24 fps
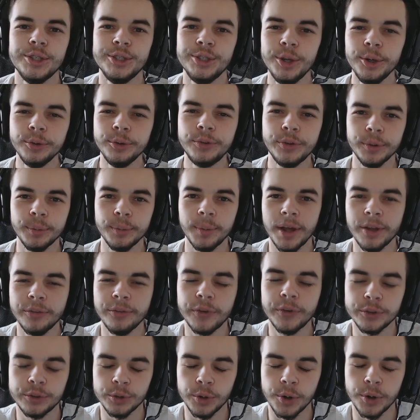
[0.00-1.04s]
YouTube, how the
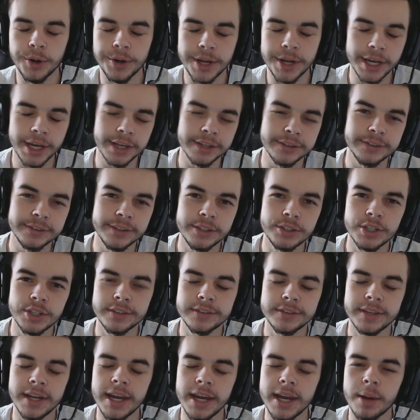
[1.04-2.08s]
fudge you going? Hey guys,
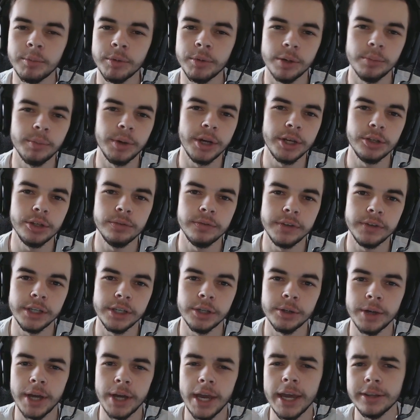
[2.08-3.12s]
NateShot today. I'm reading a brand new
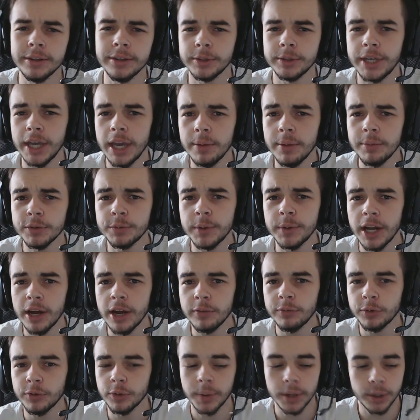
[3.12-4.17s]
video, and the game has been
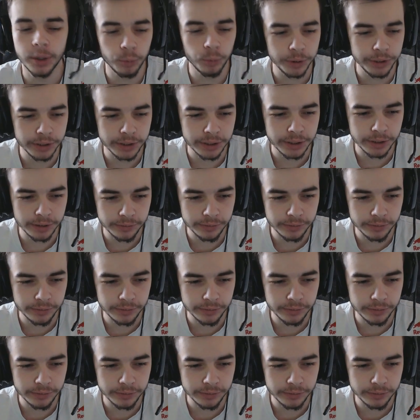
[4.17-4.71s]
out for about a week.